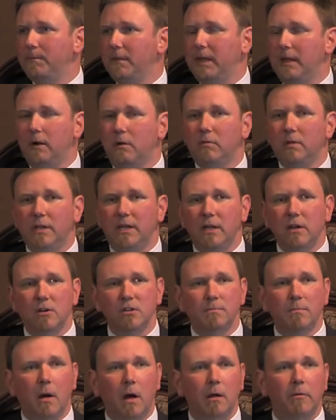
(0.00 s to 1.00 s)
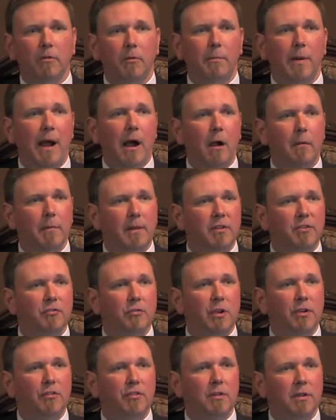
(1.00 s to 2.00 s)
And over the years, Bonneville Power
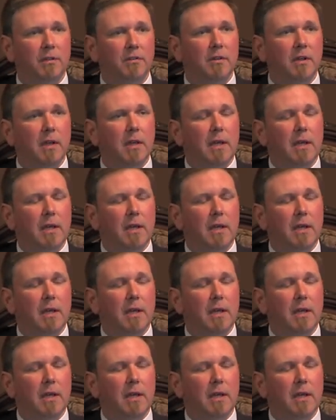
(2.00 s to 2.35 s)
Administration